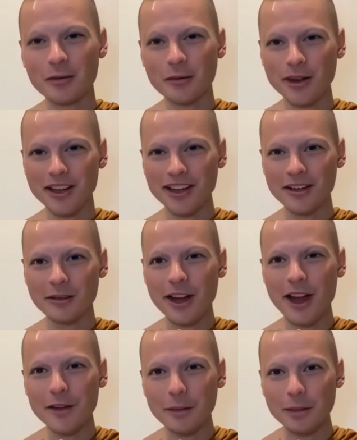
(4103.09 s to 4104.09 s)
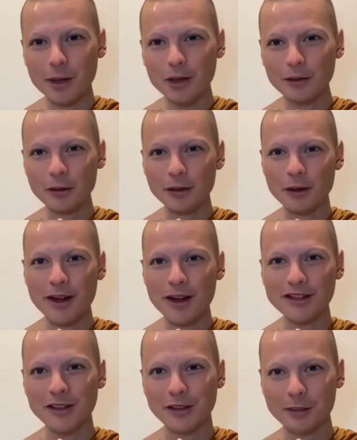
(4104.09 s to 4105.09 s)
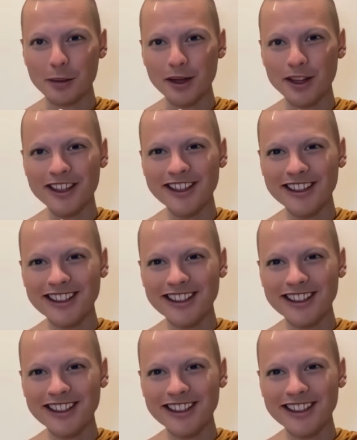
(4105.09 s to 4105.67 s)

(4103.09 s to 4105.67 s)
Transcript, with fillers: we we got the beautiful questions book.